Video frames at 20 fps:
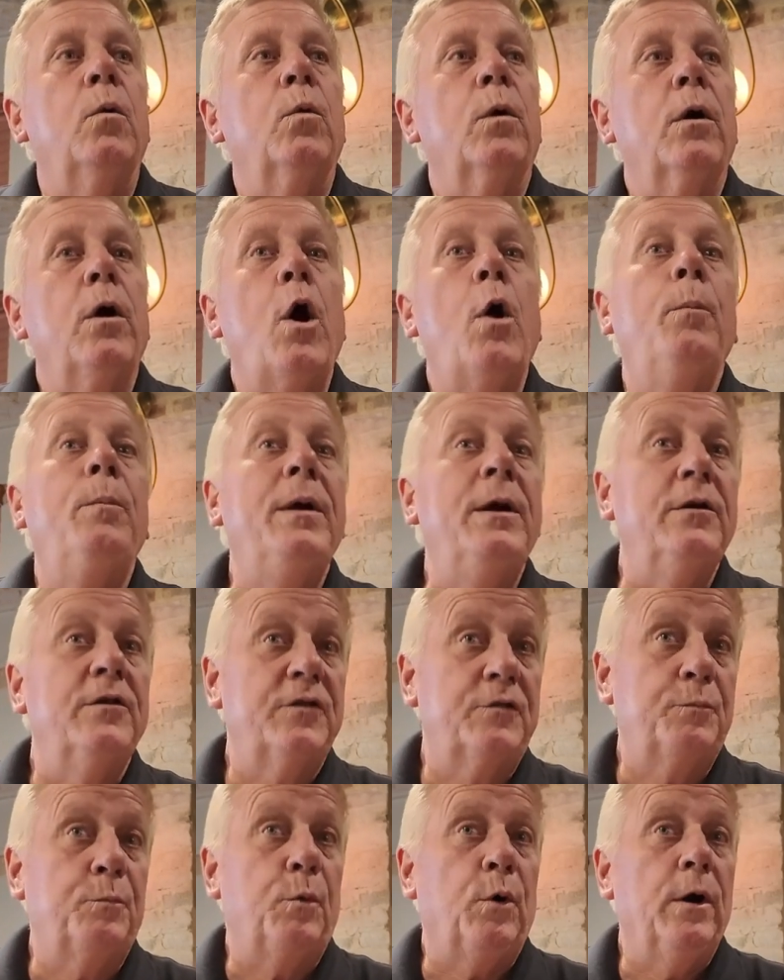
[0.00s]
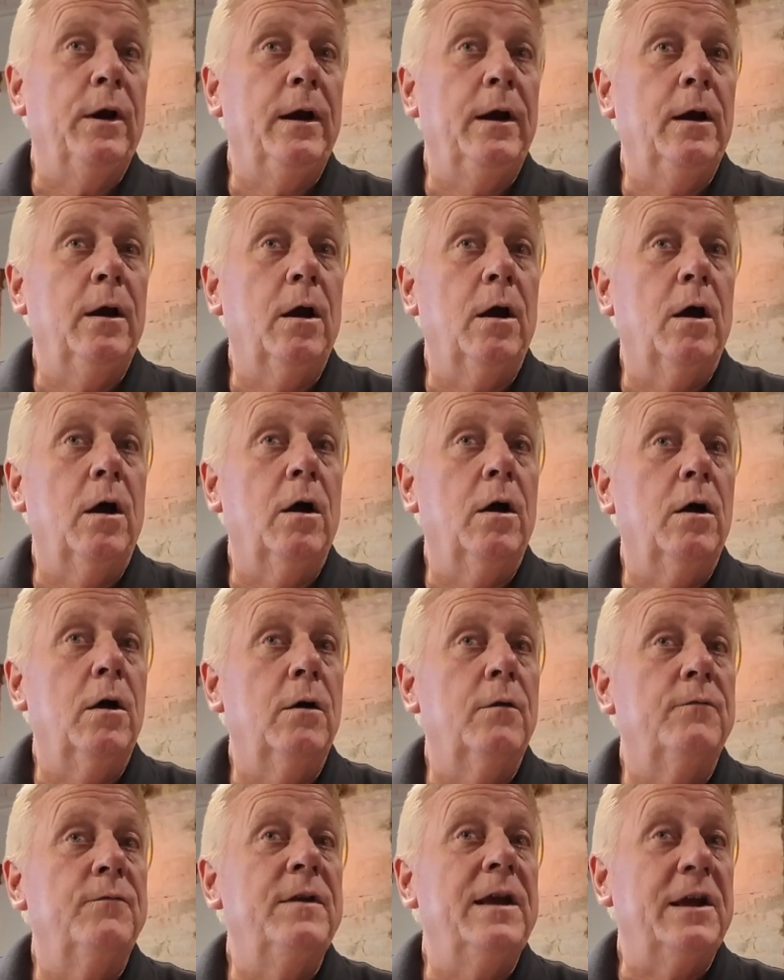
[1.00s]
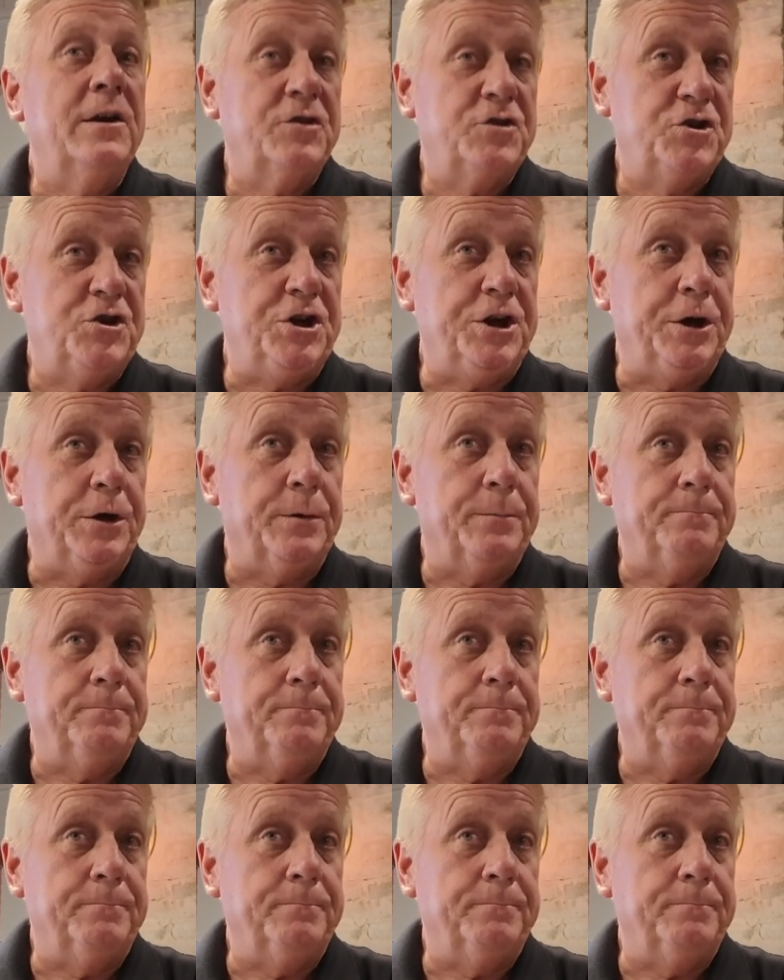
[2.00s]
We're hoping spring of next year.